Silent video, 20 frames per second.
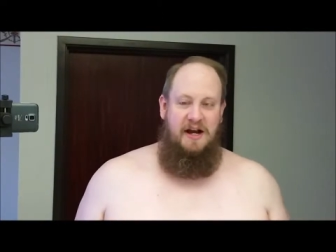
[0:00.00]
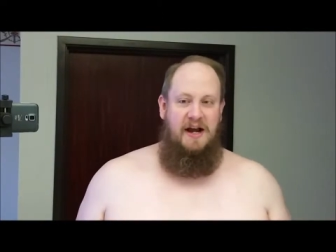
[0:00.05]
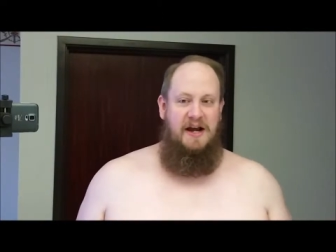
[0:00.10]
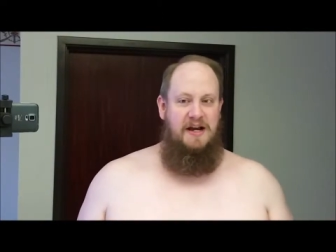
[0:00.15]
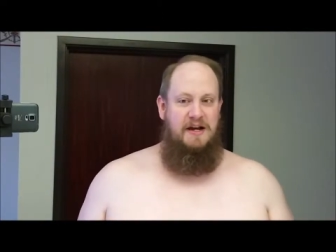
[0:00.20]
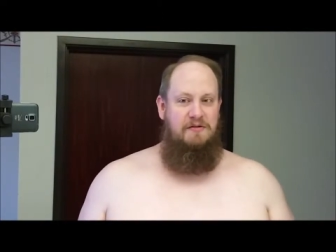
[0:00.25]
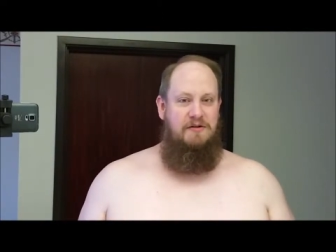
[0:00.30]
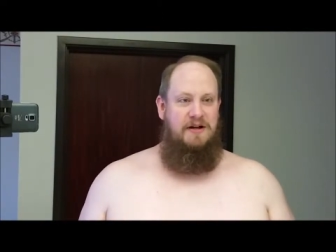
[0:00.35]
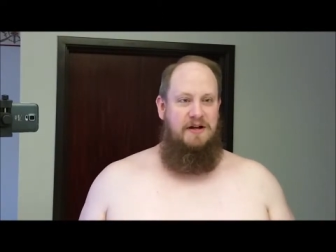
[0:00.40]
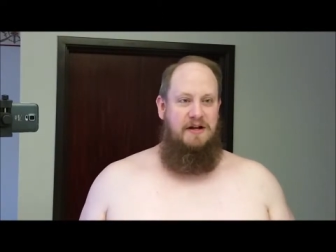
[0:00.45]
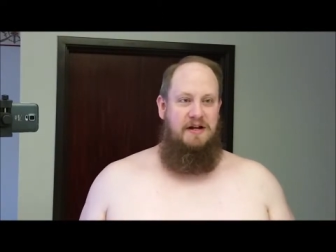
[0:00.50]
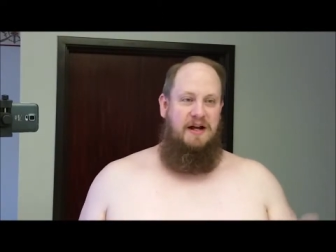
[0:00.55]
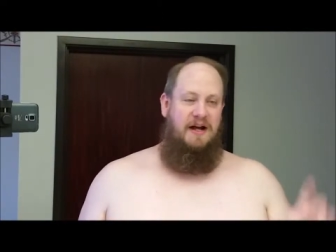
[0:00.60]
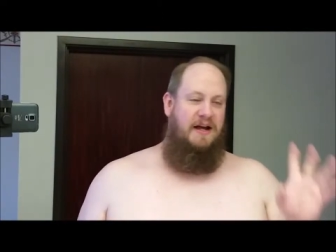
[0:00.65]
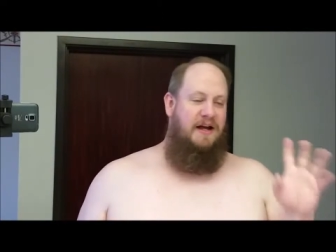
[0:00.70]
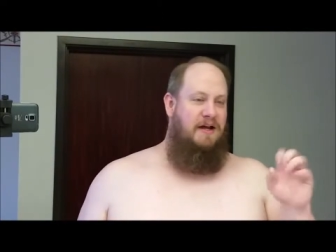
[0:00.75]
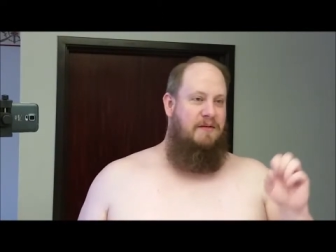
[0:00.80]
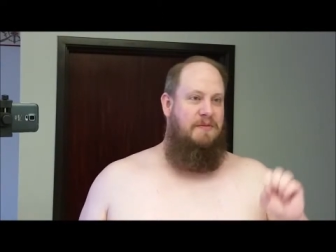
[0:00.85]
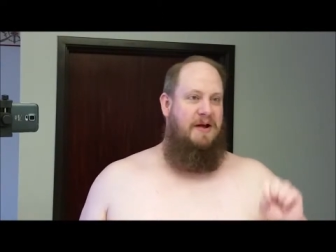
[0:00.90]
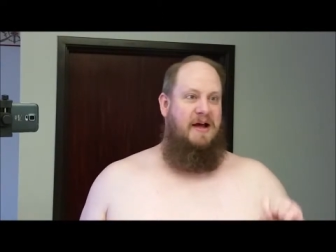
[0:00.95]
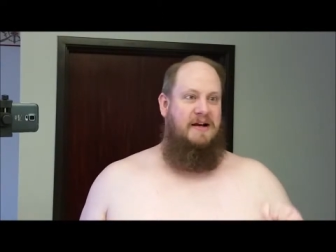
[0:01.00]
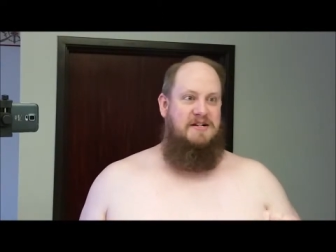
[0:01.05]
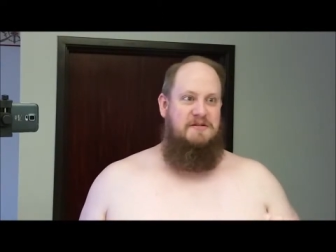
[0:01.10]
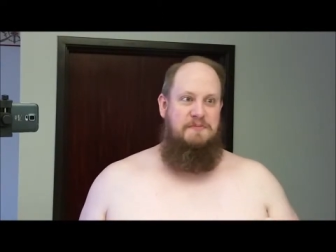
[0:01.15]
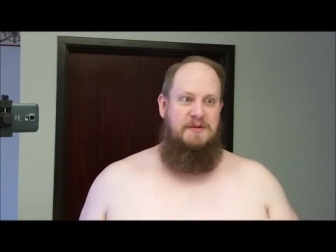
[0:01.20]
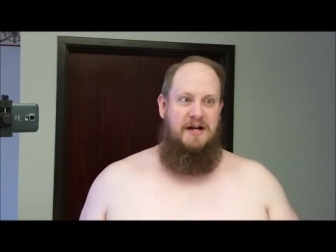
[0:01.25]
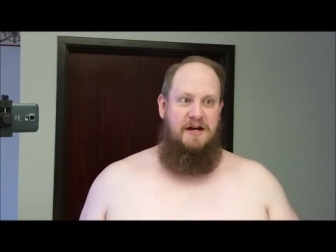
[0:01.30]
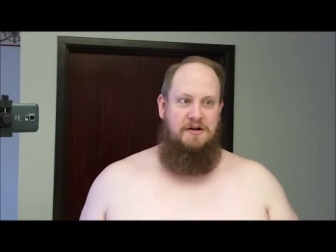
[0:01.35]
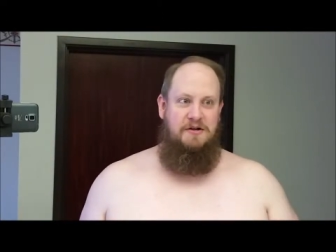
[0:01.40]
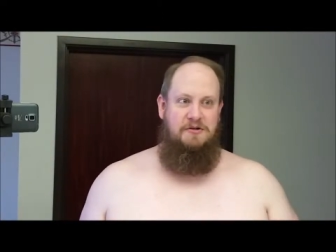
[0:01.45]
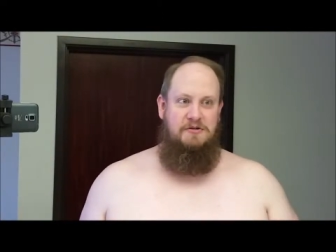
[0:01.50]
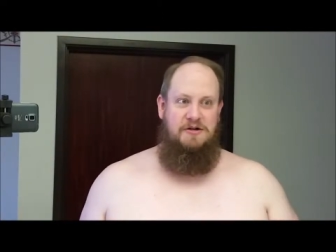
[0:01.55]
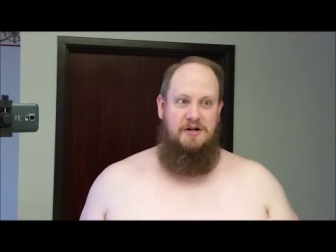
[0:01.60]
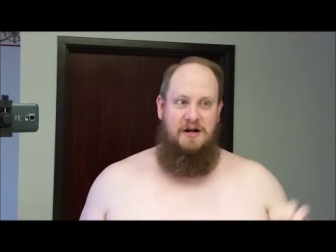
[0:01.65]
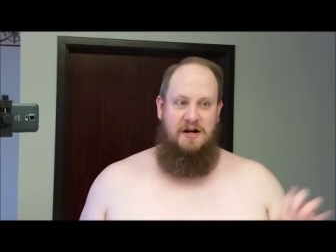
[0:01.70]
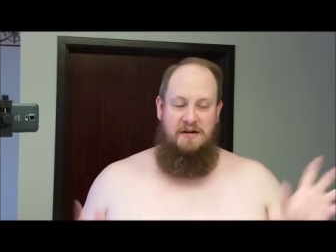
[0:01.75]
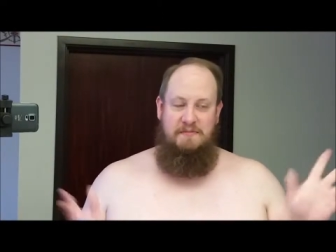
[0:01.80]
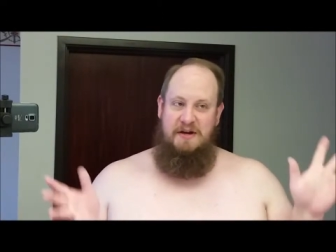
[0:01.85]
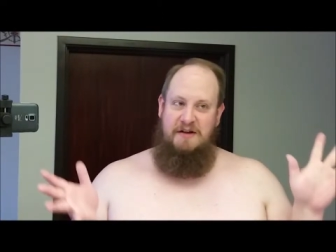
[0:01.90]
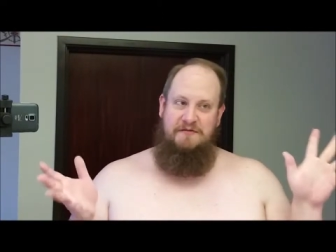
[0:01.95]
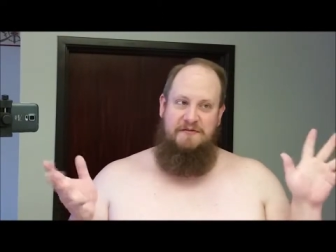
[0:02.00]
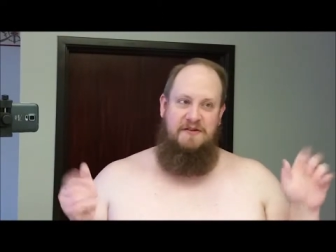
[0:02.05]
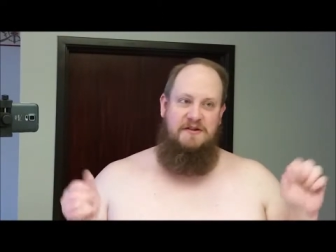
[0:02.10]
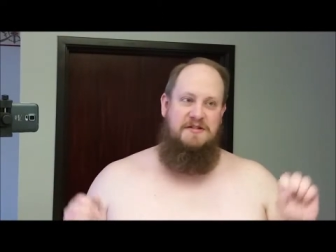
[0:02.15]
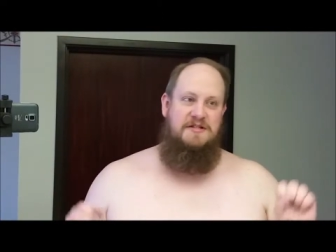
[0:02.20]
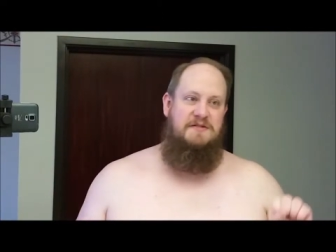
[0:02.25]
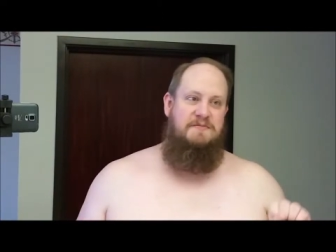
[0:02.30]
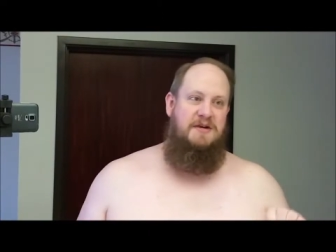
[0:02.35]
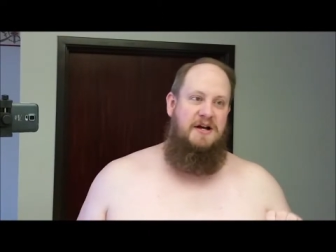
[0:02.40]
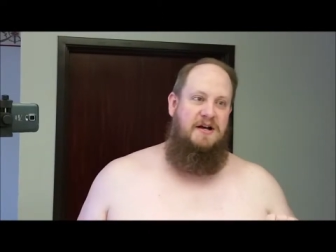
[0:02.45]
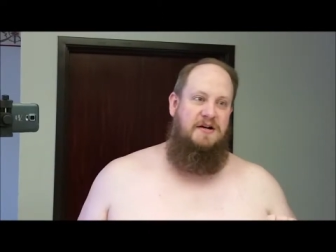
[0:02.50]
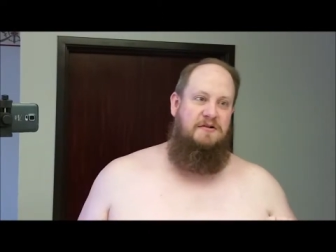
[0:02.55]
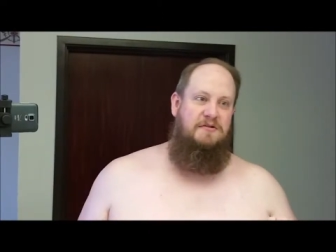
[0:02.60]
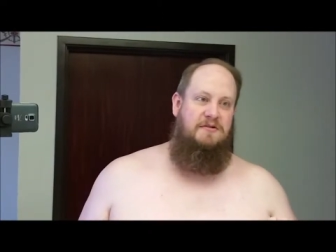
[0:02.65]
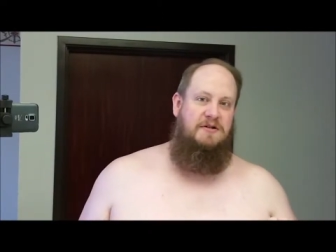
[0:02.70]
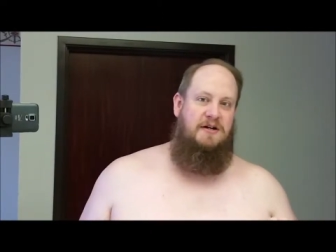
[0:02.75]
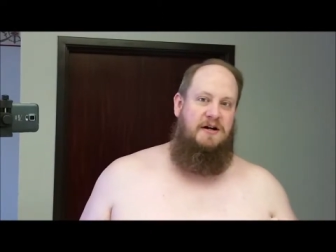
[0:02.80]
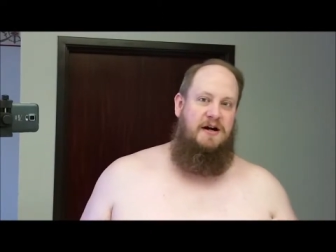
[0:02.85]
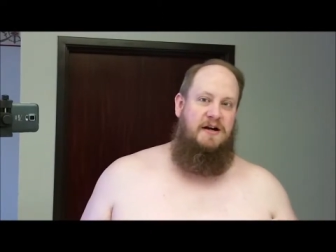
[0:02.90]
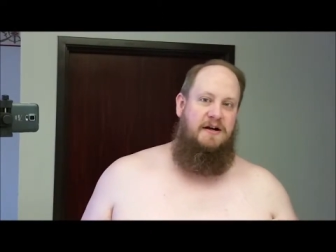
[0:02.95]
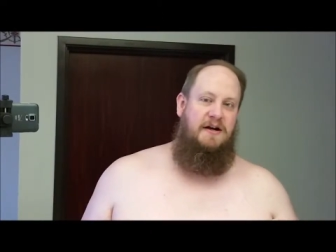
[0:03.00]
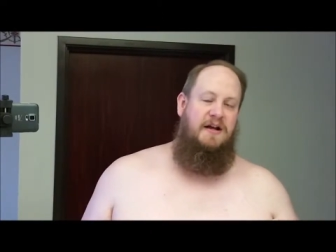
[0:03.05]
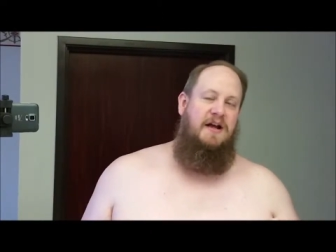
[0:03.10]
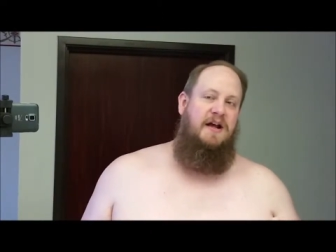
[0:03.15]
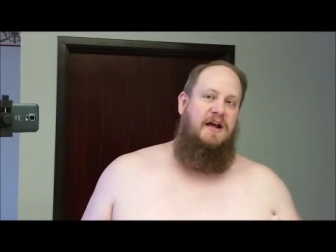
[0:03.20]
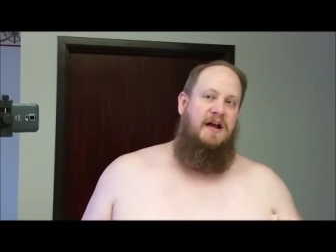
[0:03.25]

Anyway, I am at Miyakocon, my first Miyakocon,